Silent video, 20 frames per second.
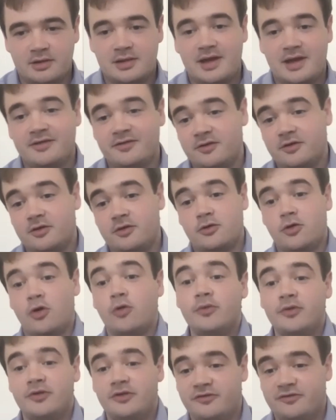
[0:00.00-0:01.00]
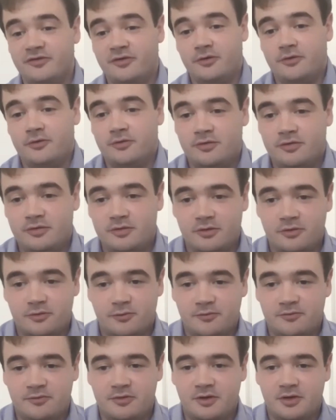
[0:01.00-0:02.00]
classic comedy shows,
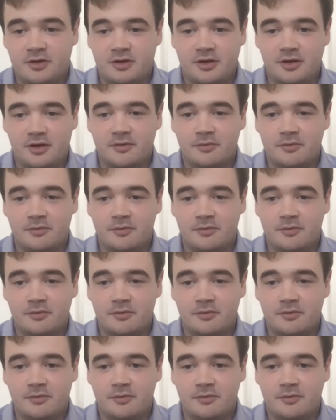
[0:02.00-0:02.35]
as we've seen.